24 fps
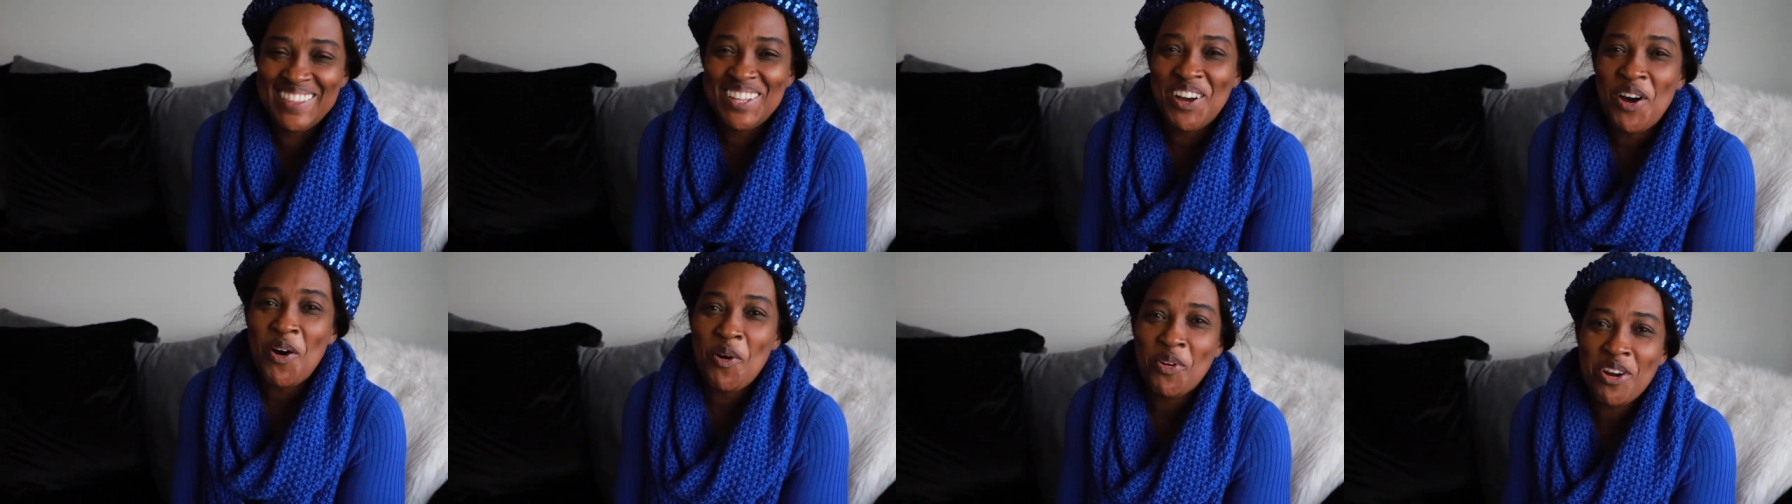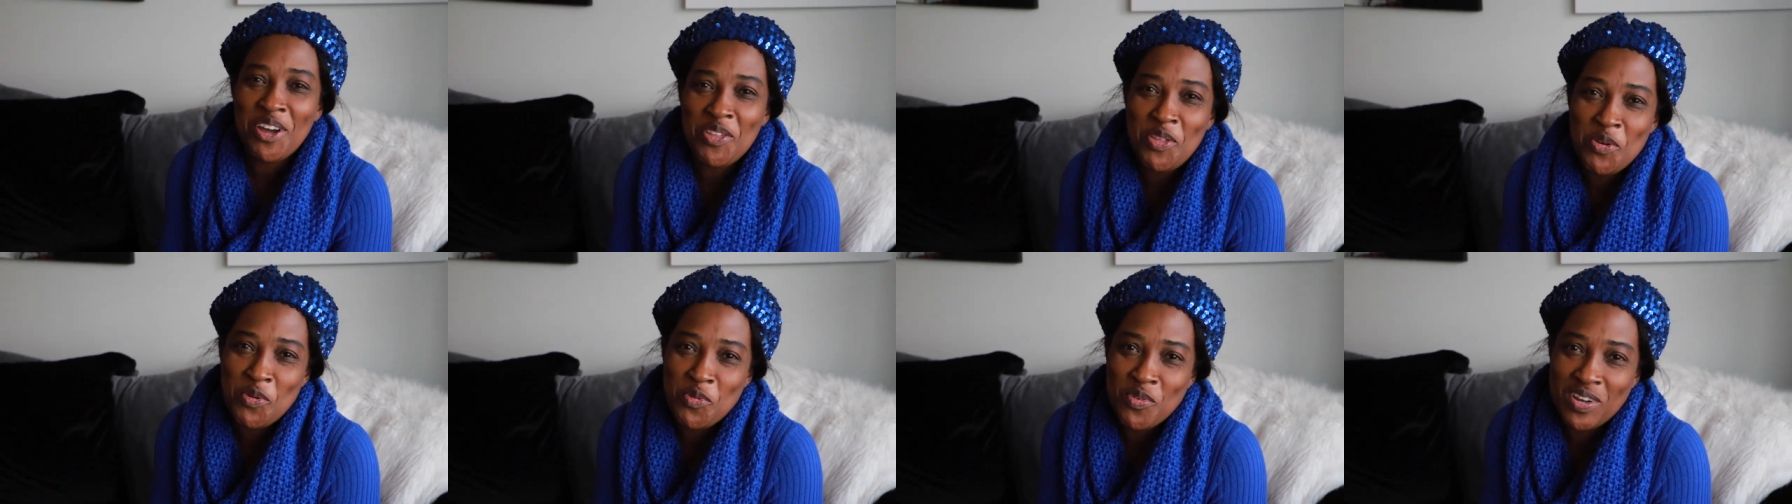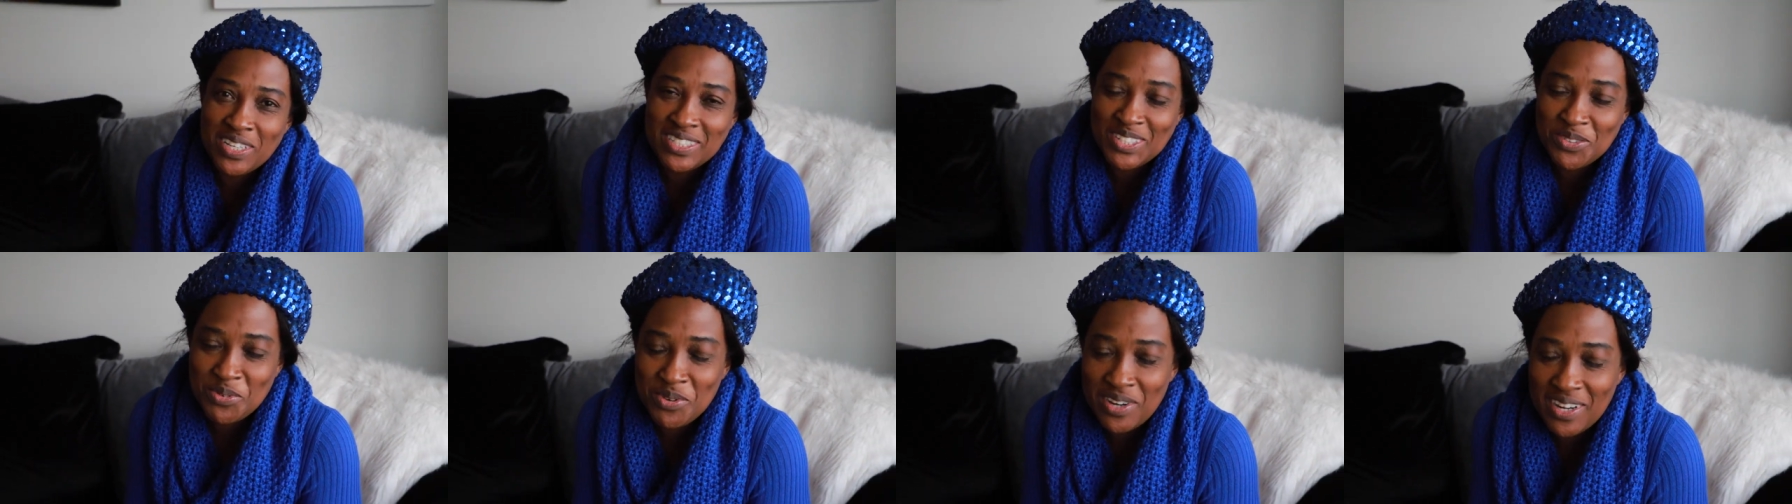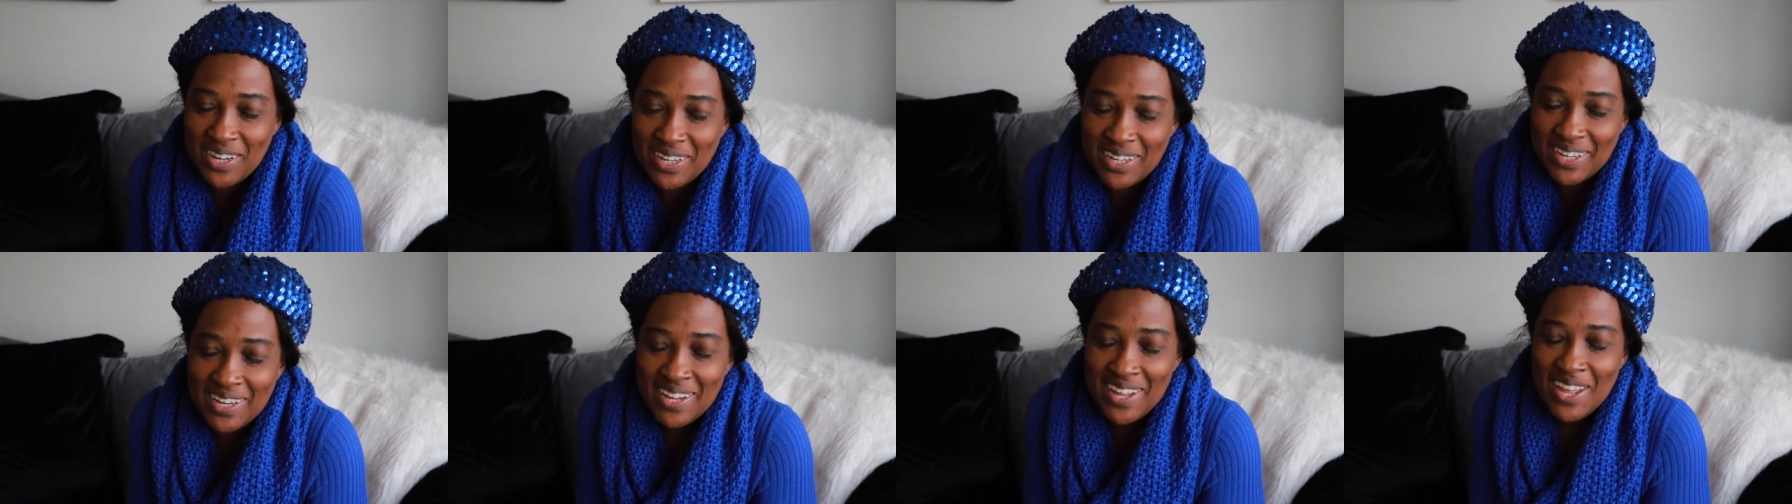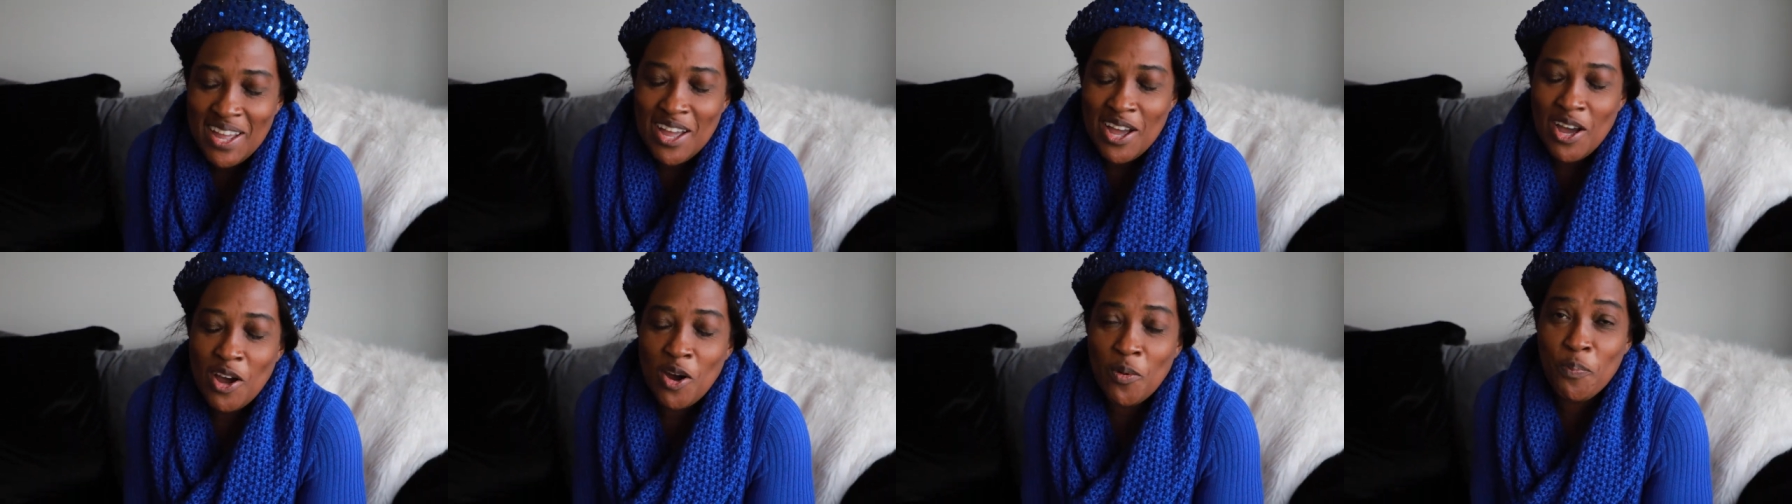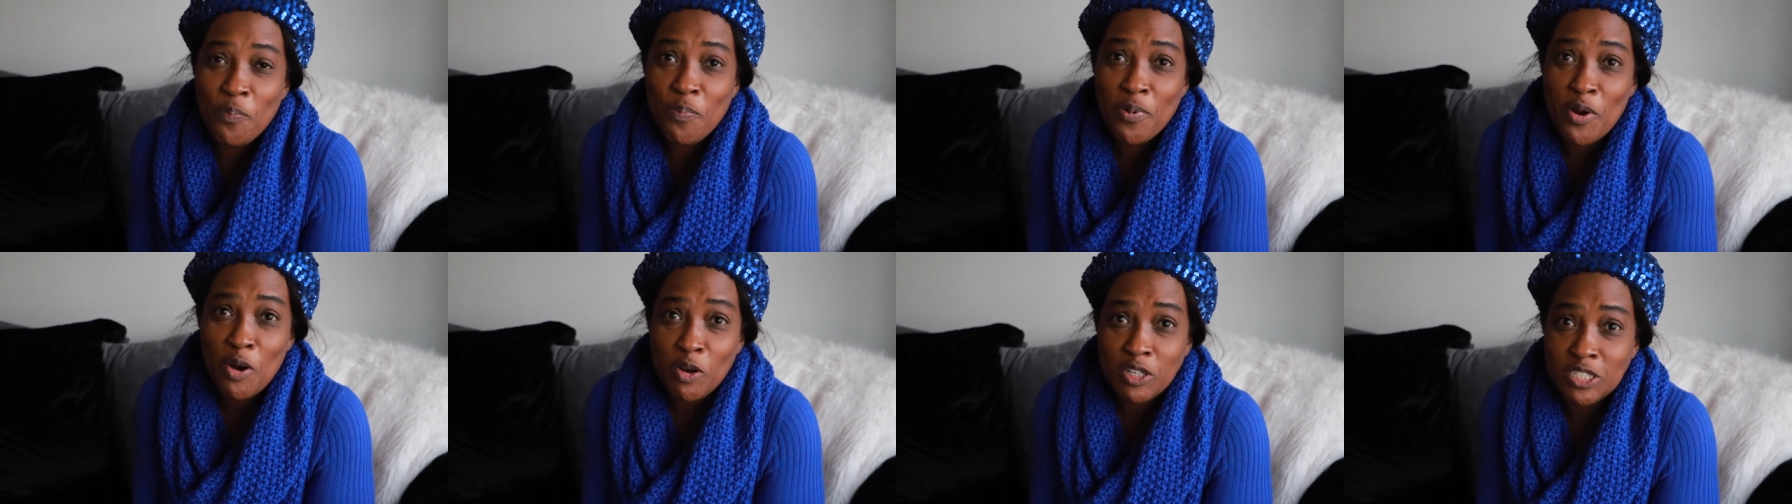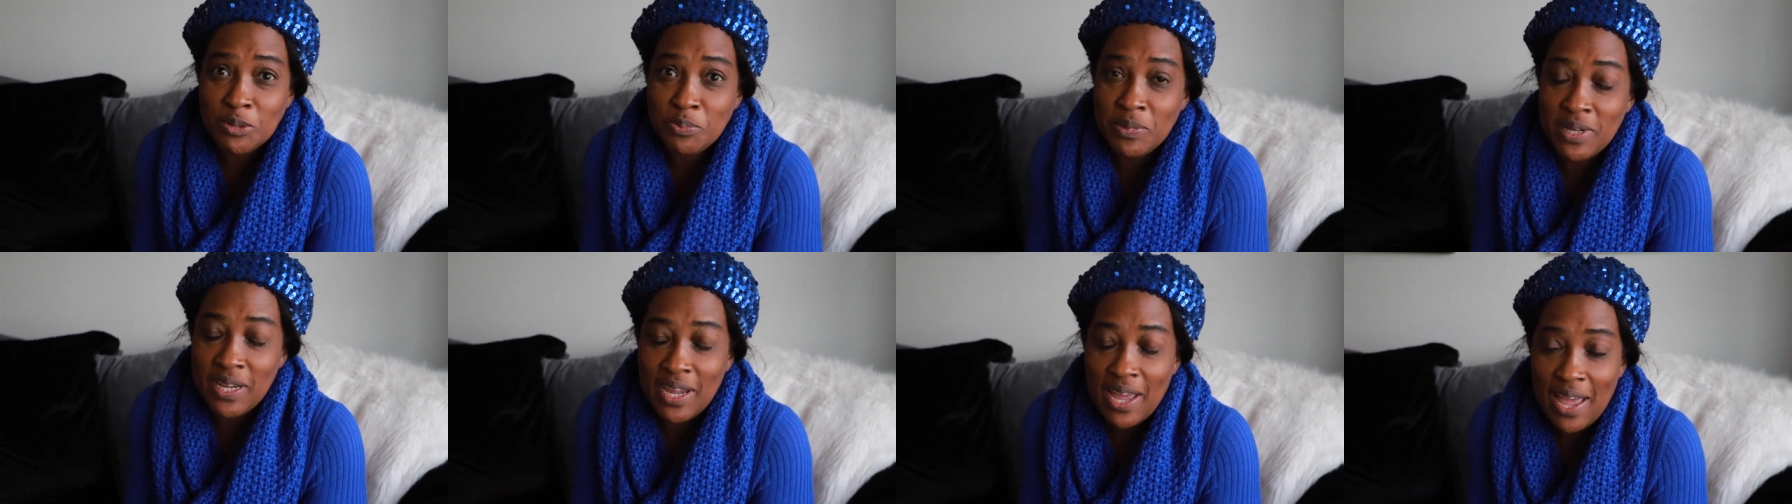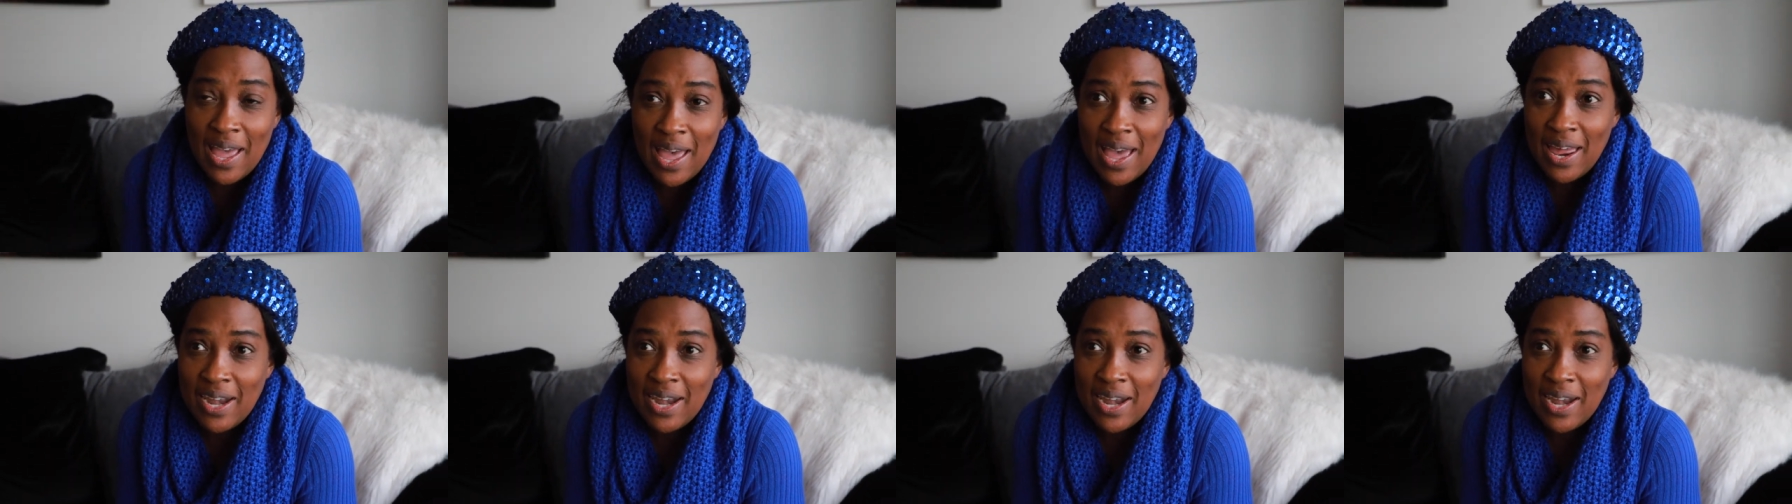The owner of the restaurant approached me.